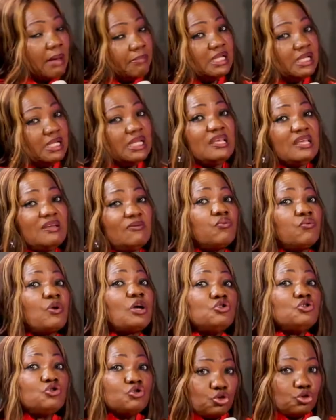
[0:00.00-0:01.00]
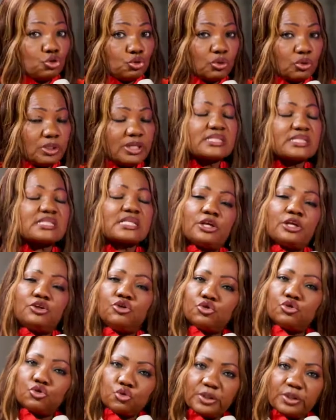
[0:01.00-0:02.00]
I believe when you do it
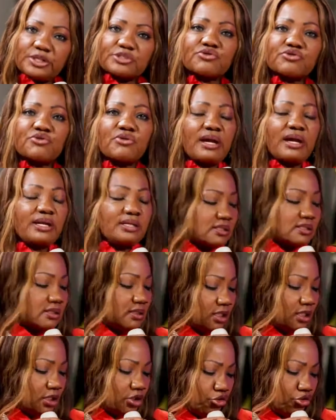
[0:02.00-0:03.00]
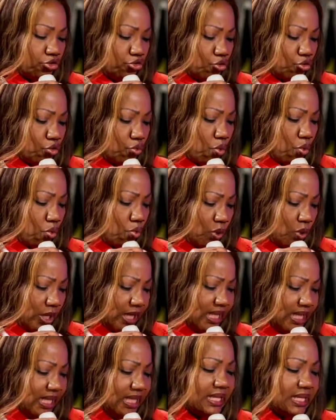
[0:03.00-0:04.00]
and you do it right, you will
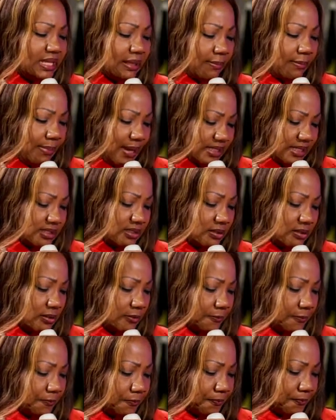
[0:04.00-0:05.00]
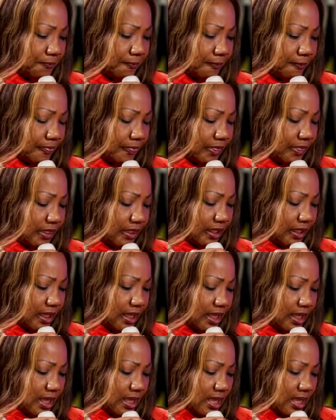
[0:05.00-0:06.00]
win the battle. Amen.
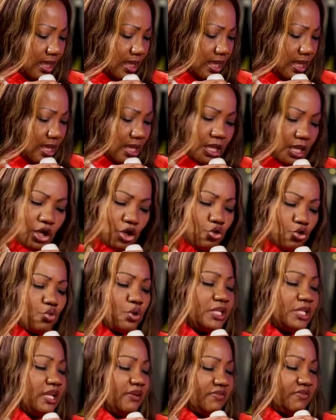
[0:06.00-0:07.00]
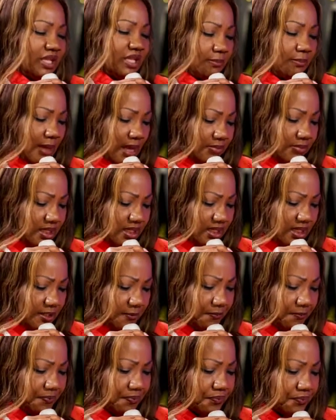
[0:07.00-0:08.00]
Amen. Good evening,
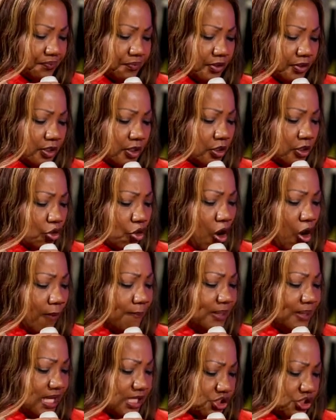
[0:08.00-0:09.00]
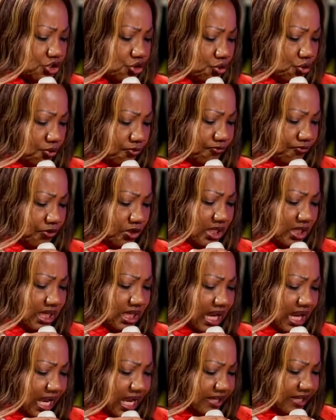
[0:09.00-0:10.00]
mommy. God bless you for
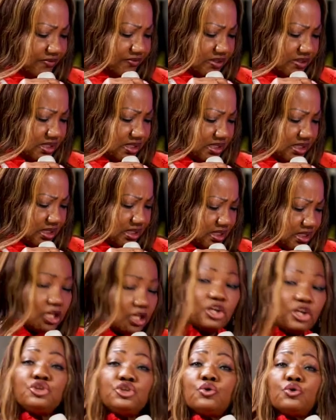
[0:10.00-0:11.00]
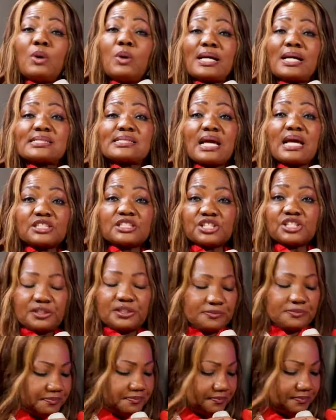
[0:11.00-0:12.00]
the lives you are
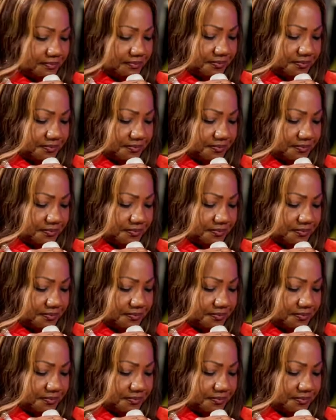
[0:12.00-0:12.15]
touching.